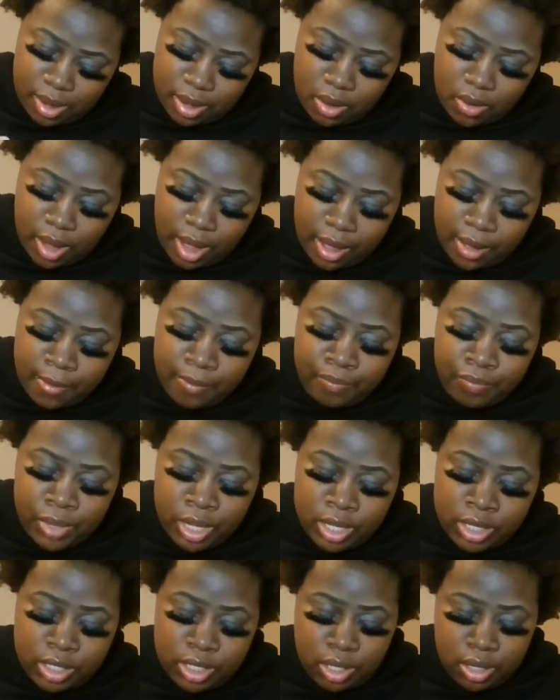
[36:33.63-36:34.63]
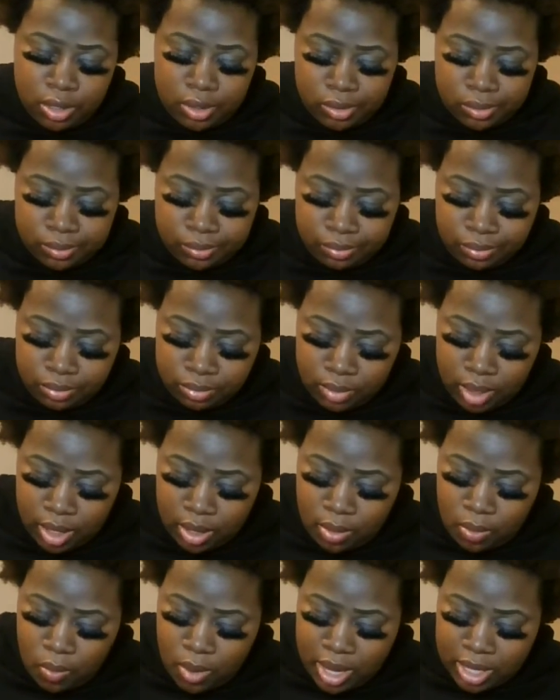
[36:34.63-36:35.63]
Okay. So
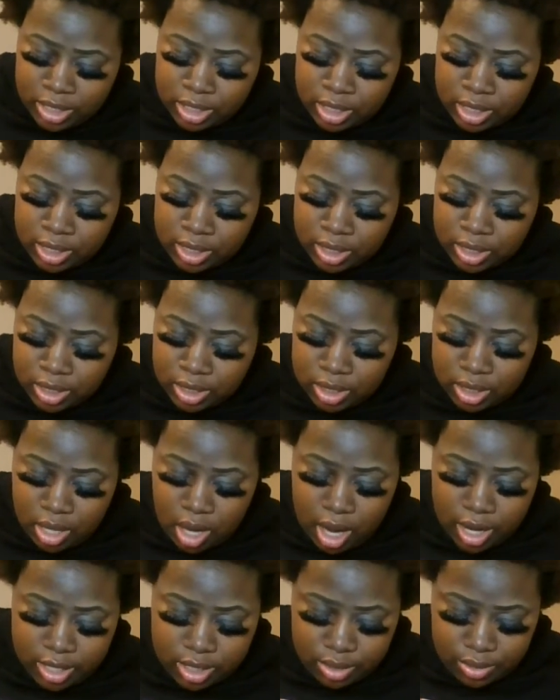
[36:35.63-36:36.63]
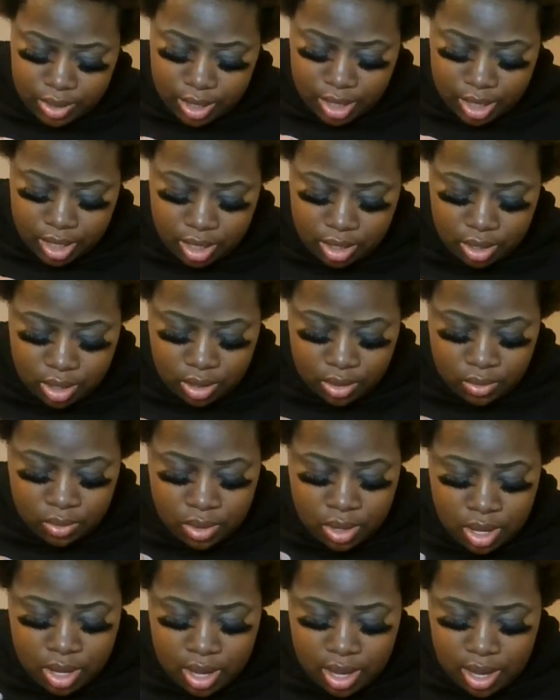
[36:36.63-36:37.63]
while she's incarcerated, you know,
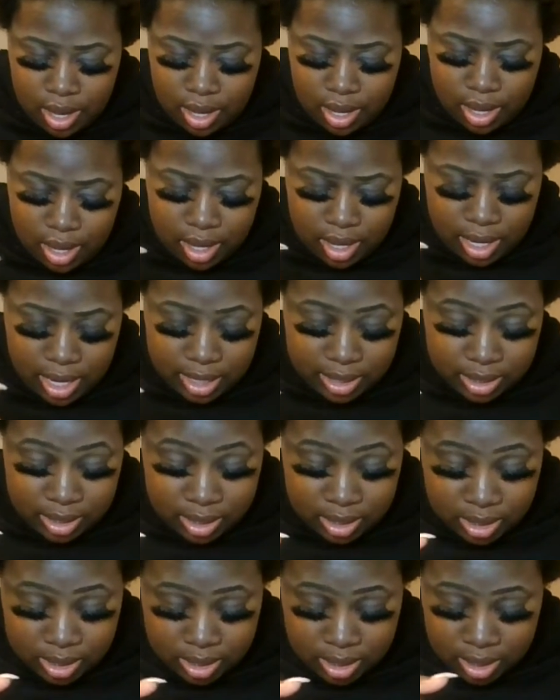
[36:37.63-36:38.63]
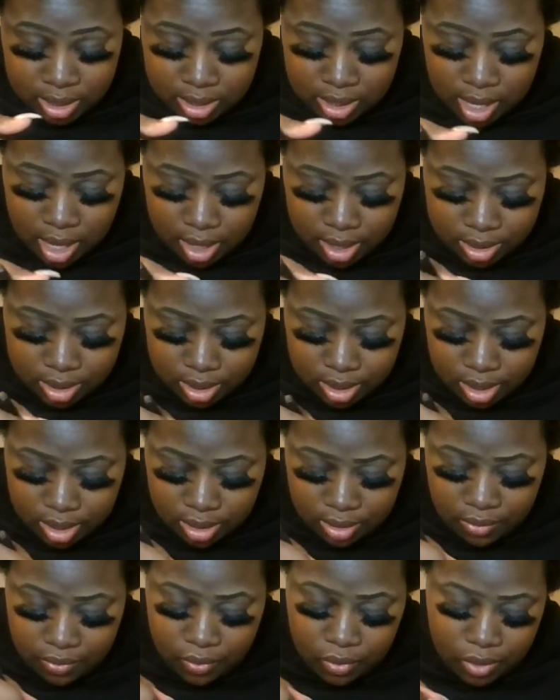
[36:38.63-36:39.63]
Alexis is still talking to her,
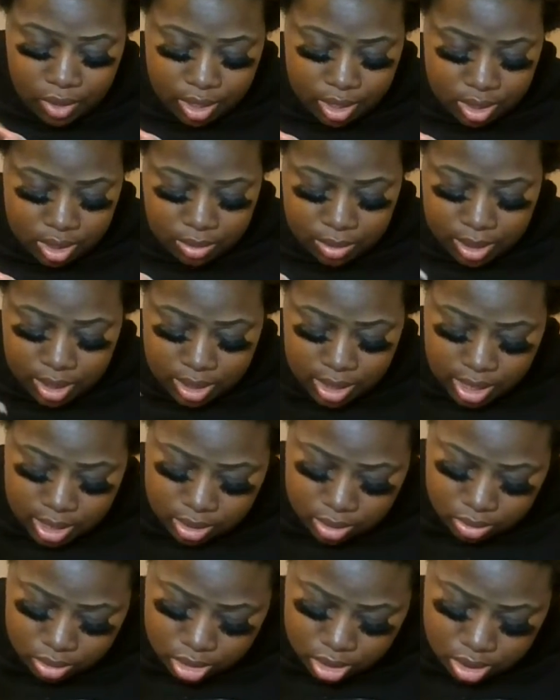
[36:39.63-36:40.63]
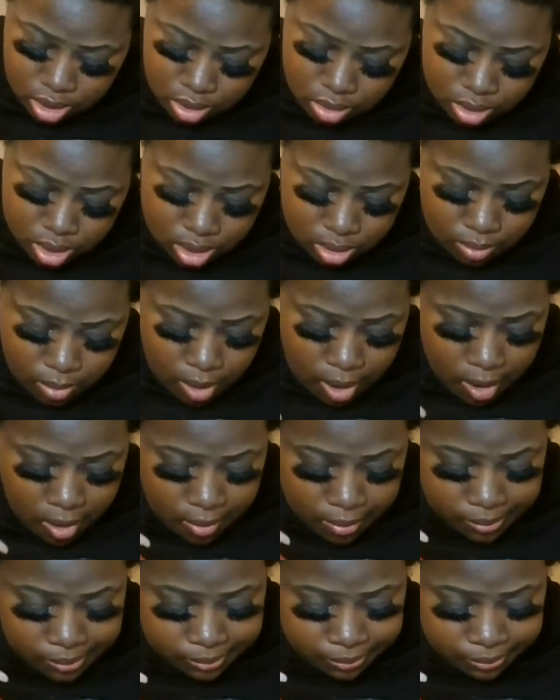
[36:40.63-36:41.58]
of course, because that's who she knows as mom.